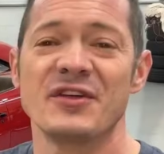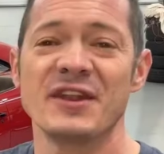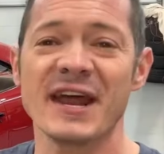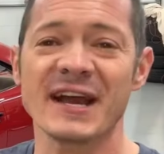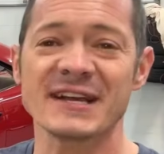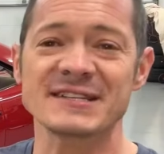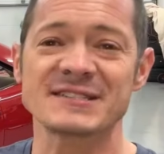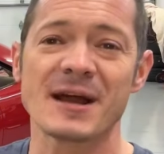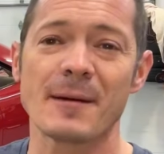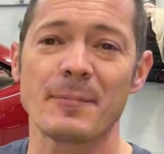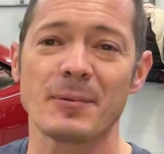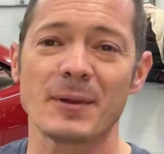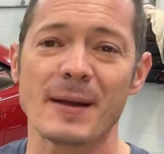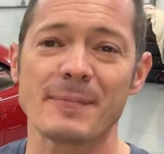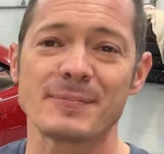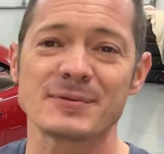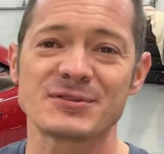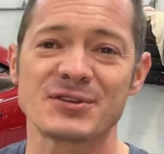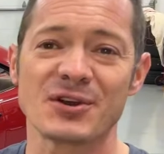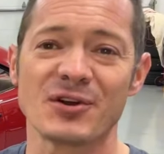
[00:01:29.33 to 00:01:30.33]
next couple
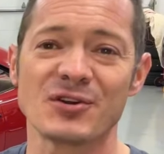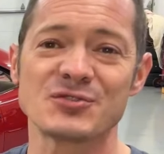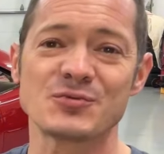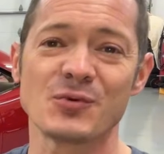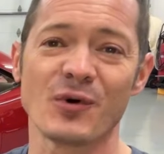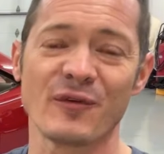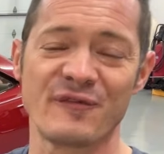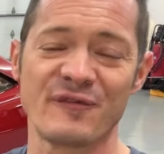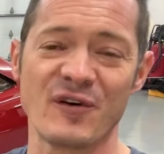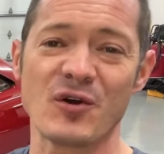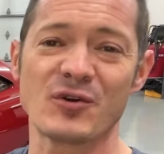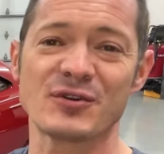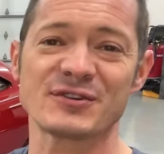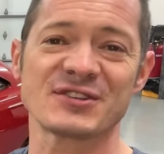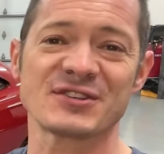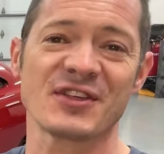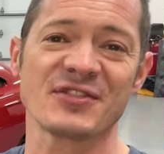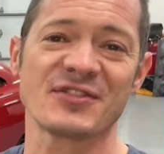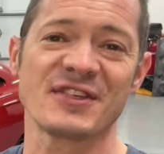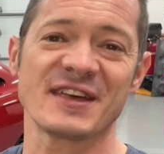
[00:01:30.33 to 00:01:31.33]
episodes will
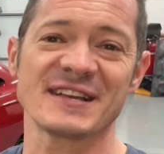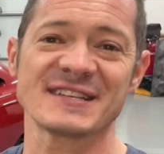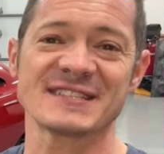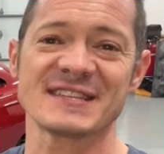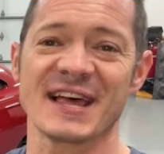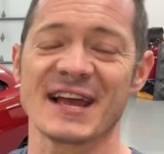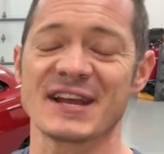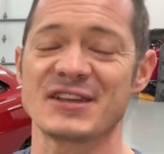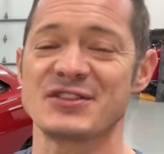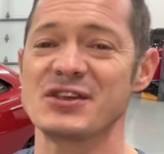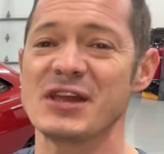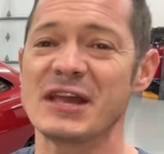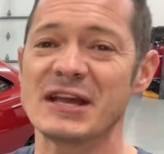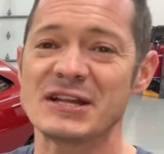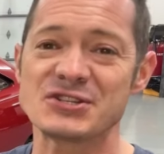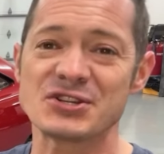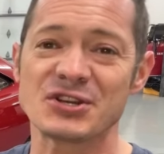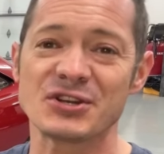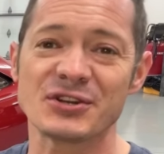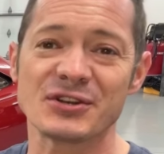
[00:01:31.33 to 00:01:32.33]
focus on things like the
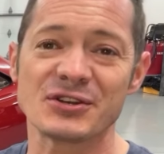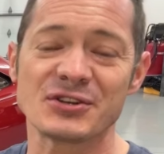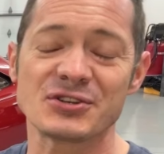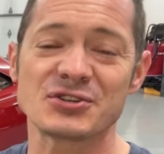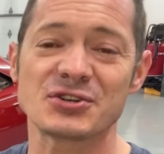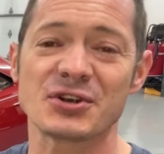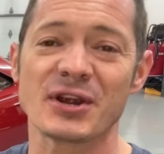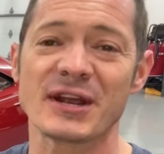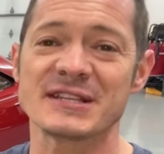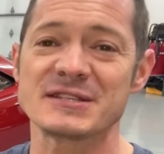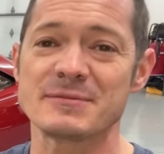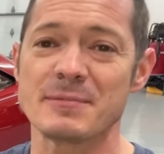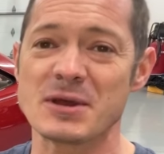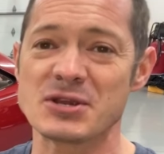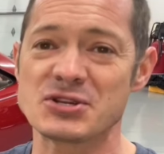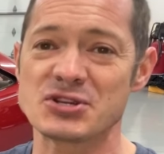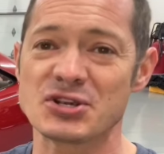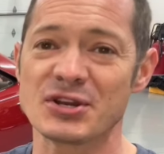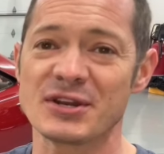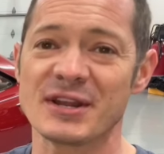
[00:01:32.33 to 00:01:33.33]
engine,
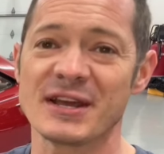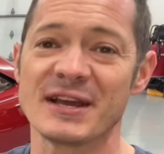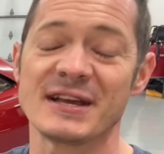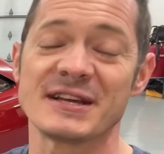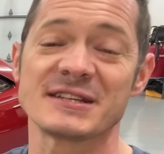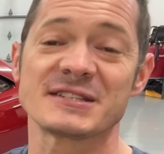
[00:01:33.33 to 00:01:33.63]
transmission,